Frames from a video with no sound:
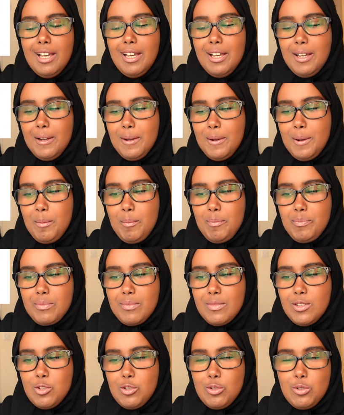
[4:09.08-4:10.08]

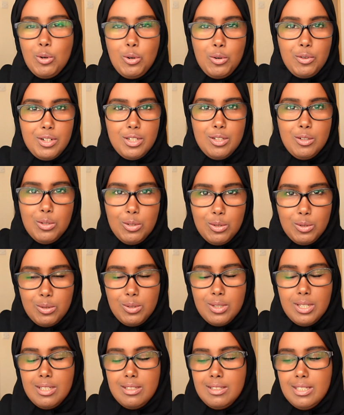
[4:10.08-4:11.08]
um, story or
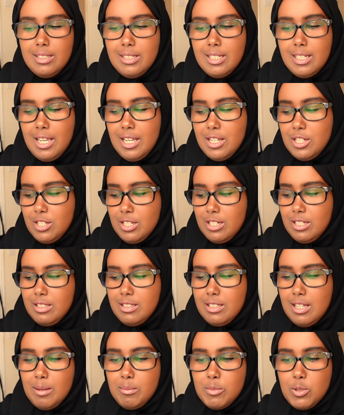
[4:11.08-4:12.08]
a dedication in
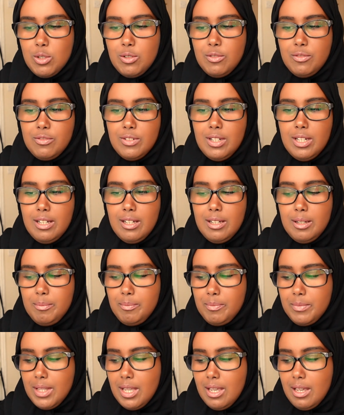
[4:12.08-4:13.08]
terms of um,
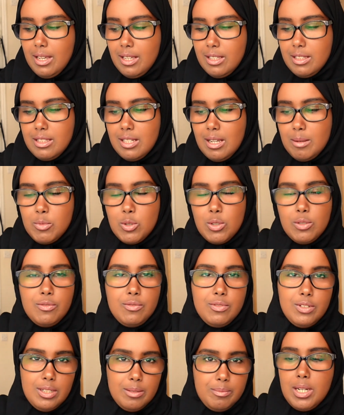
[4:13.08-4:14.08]
in terms of
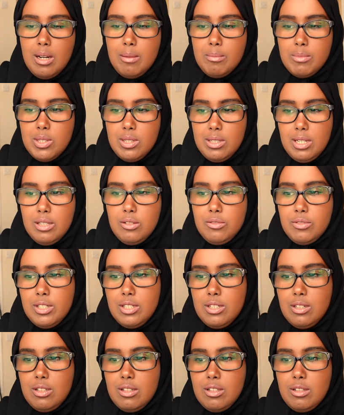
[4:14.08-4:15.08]
uh, become state
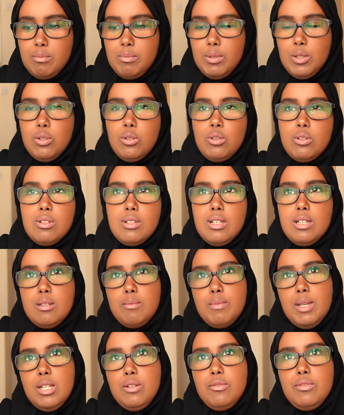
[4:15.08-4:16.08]
registered, because
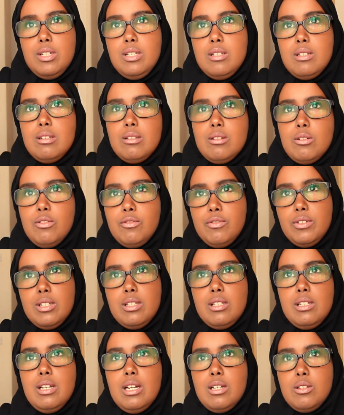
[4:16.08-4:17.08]
there's many reasons,
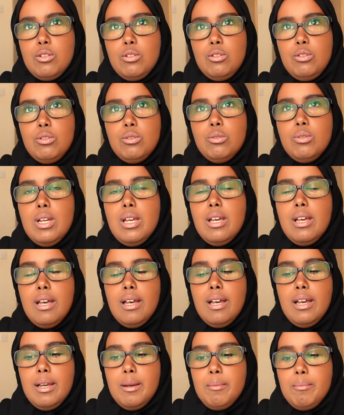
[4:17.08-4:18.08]
obviously, as you know.
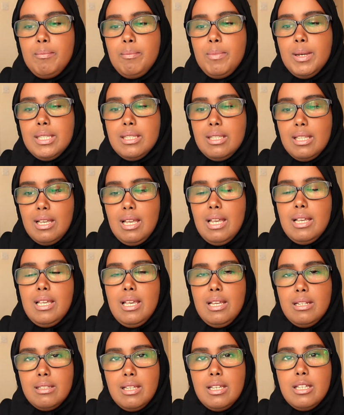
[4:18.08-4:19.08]
Um, but
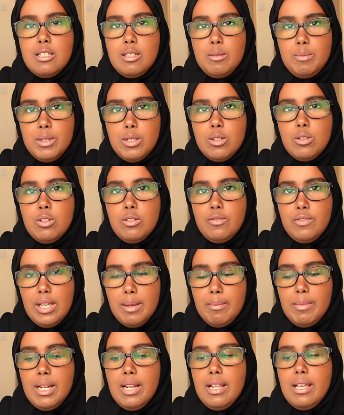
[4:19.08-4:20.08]
again, the experience of
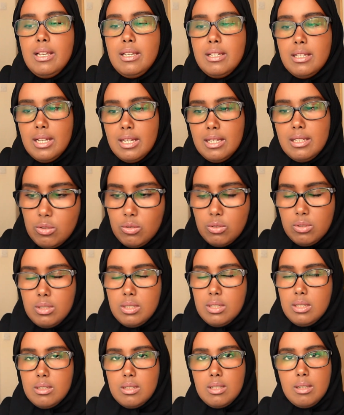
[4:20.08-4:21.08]
M L A is not
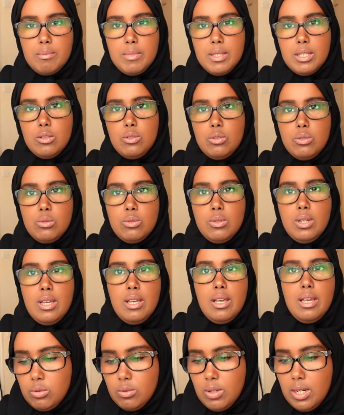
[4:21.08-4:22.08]
uh, something to
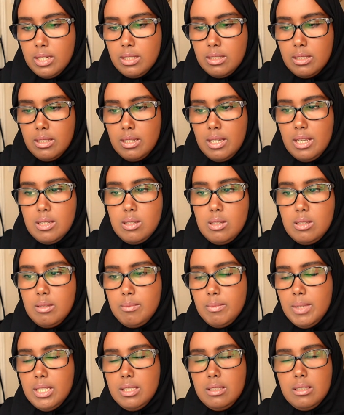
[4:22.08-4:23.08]
to
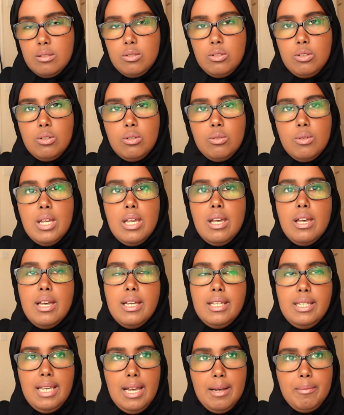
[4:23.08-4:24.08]
underestimate it. So
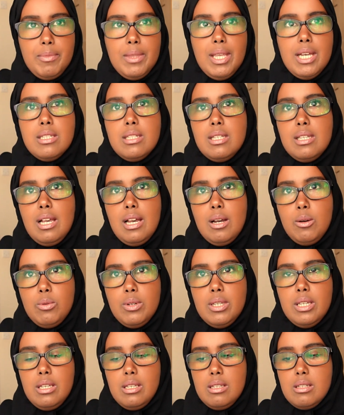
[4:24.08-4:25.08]
yeah, that's how
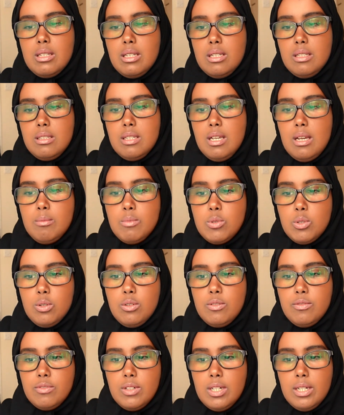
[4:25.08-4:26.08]
it is in terms
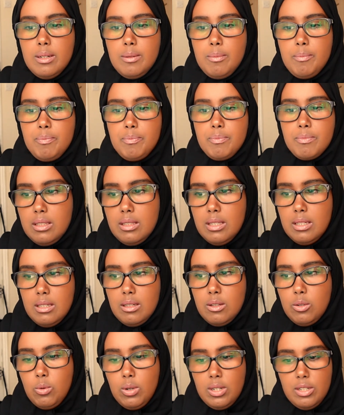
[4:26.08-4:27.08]
of um, the
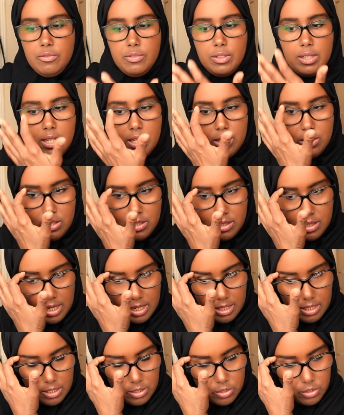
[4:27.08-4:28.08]
qualifications
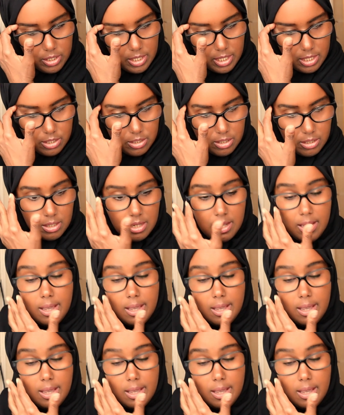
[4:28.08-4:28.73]
and education.